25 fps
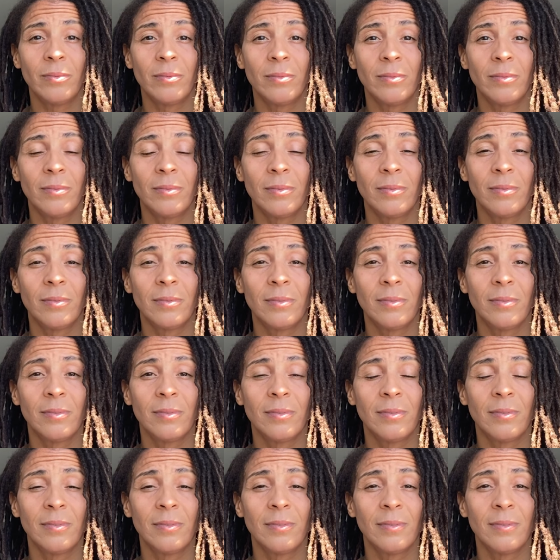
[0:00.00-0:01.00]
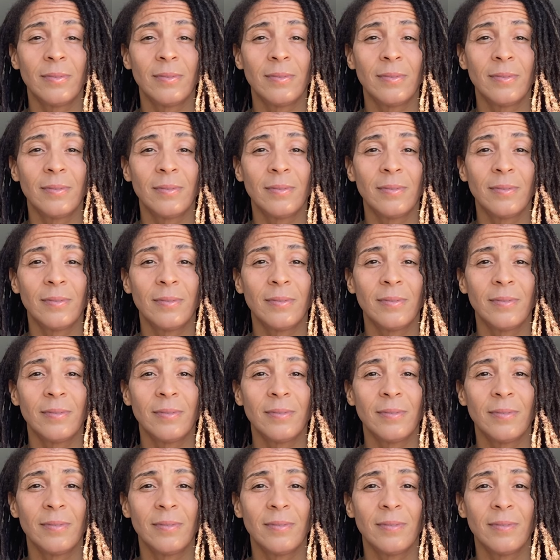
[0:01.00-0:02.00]

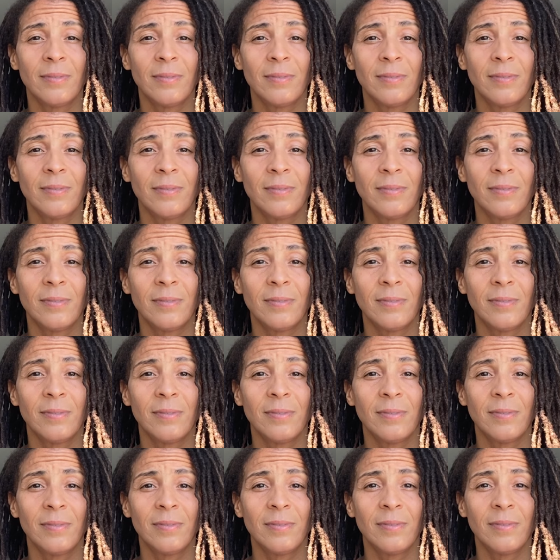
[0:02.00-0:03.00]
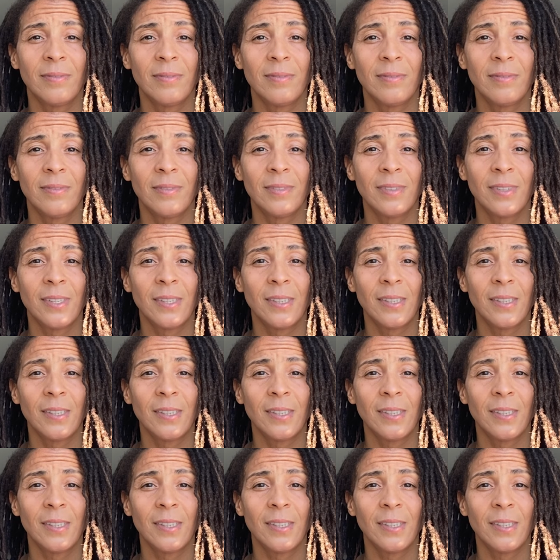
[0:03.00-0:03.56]
Nothing is said.